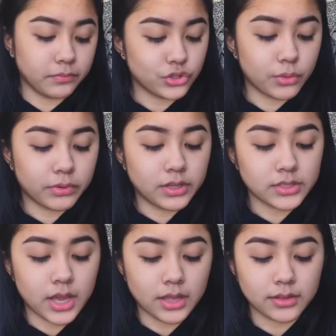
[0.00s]
So I'm going to
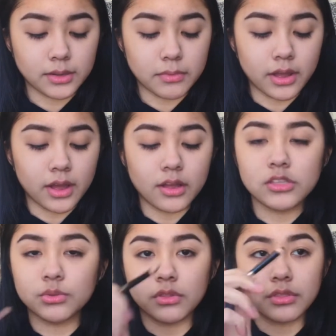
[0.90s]
tightline my
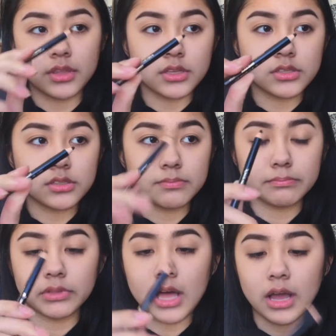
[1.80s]
eyes with this
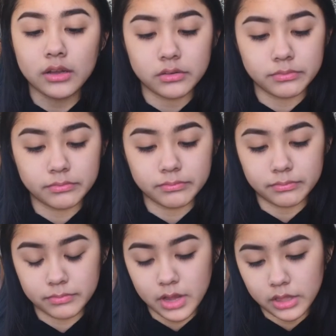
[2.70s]
black
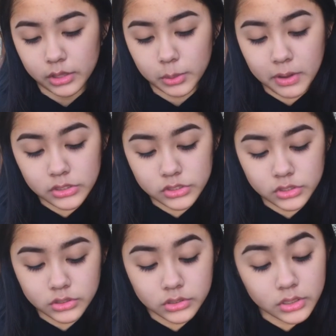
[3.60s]
eyeliner
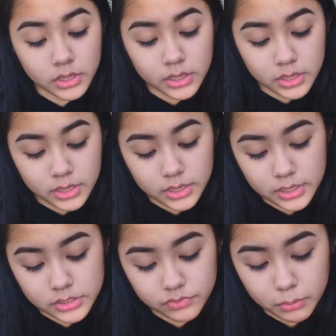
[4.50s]
pencil.
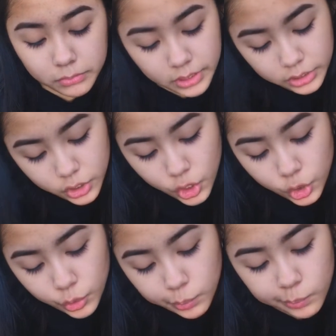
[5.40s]
It's from
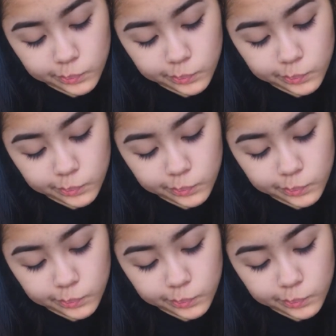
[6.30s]
Lancome.